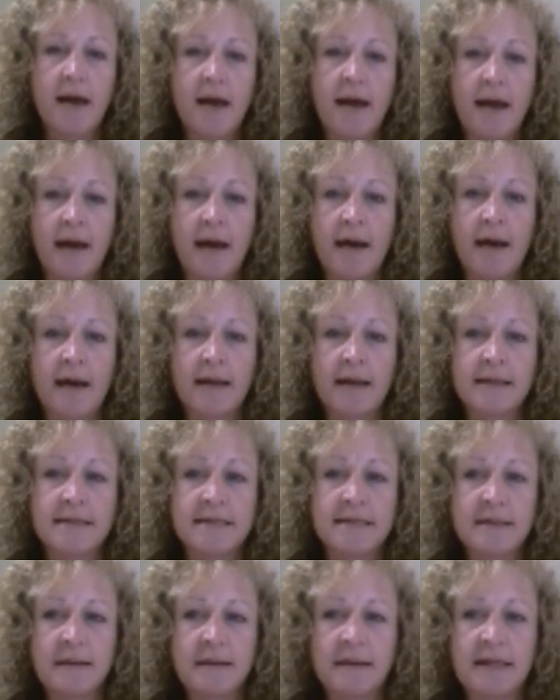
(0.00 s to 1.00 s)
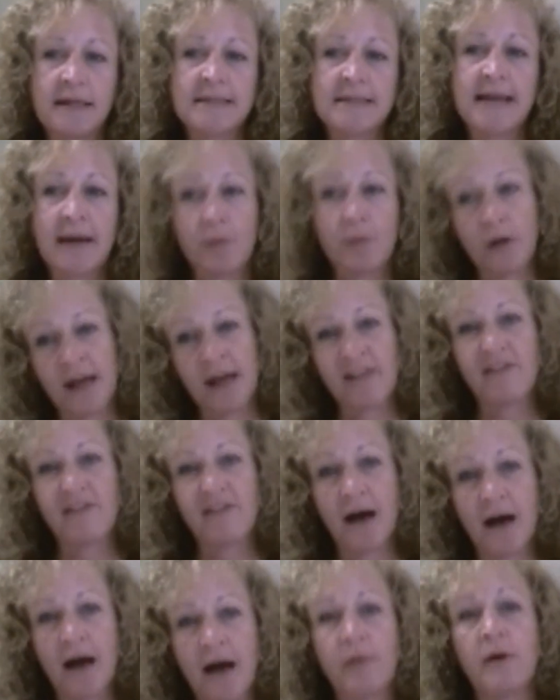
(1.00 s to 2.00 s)
and because I will give
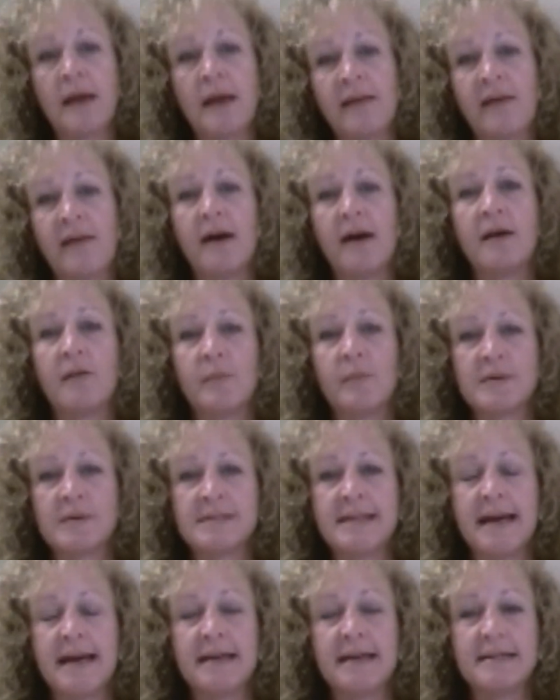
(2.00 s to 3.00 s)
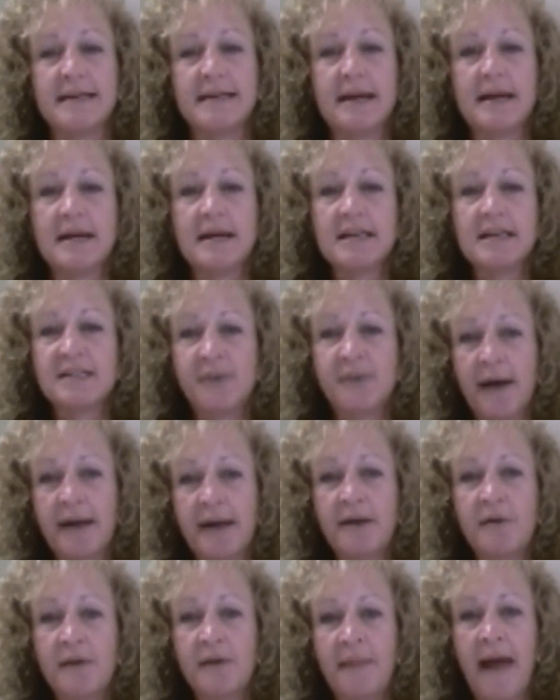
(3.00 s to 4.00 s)
100%. So I
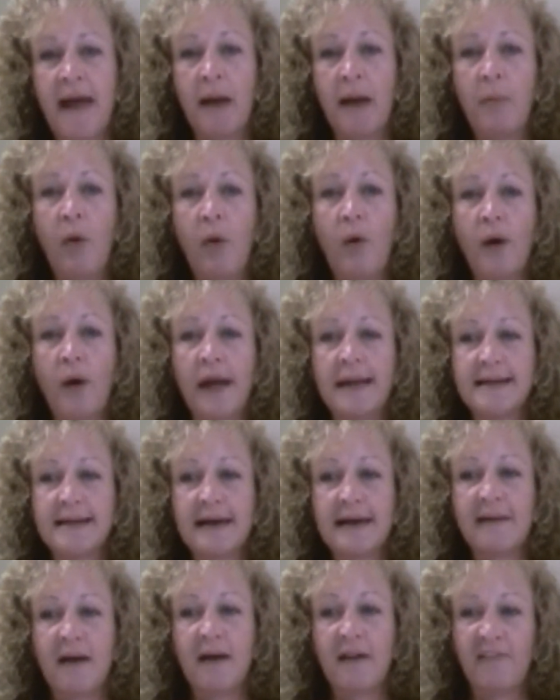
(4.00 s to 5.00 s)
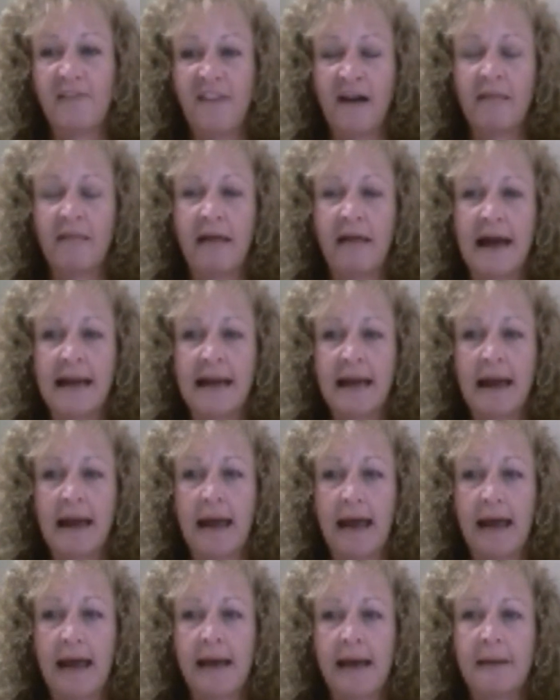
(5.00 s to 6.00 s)
knew at that point, it felt like
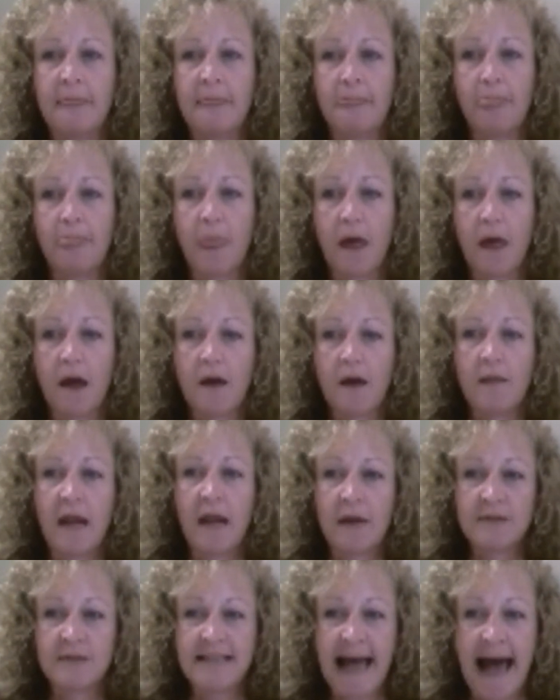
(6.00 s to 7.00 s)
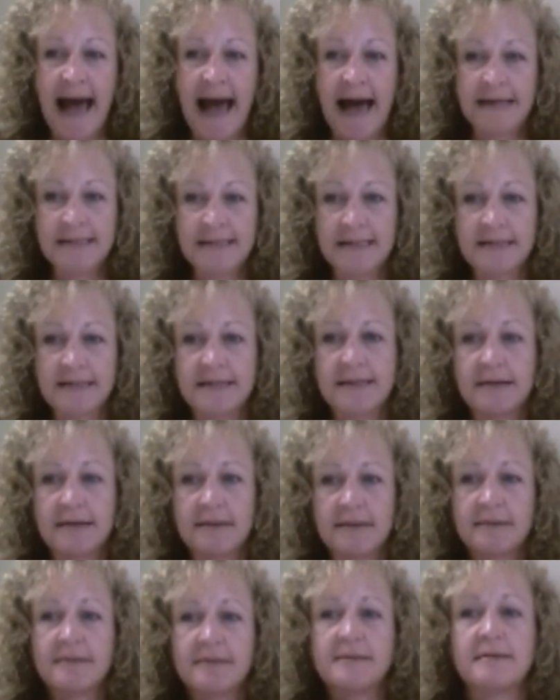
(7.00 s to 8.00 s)
that I was asked
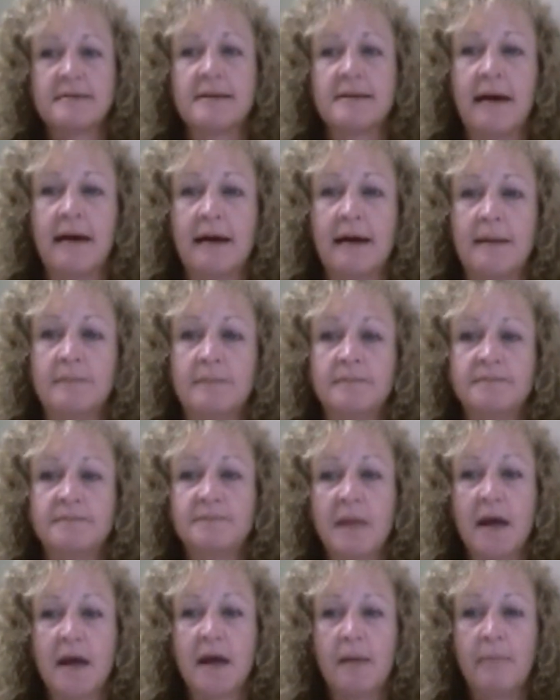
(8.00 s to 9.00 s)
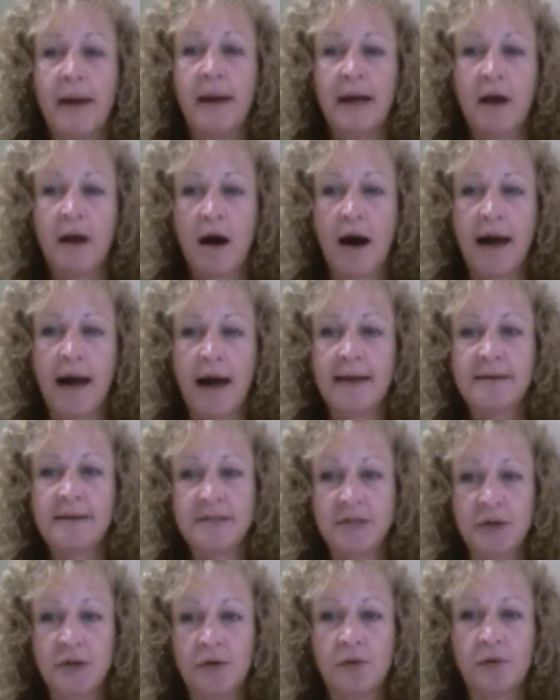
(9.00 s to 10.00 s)
by God
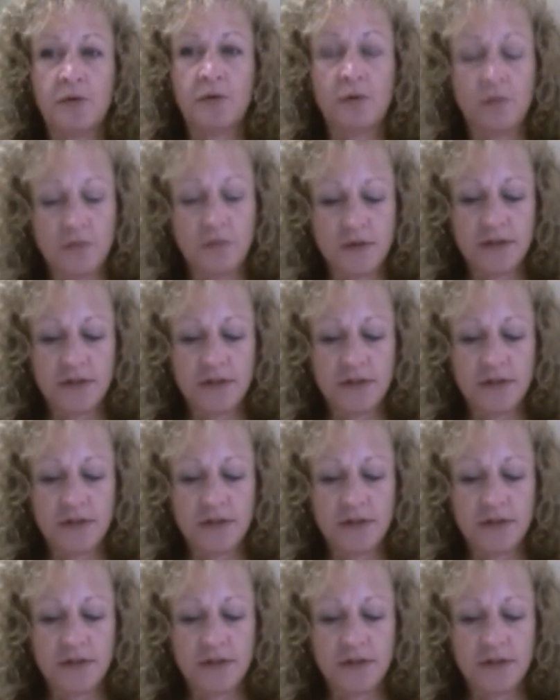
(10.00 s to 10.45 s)
to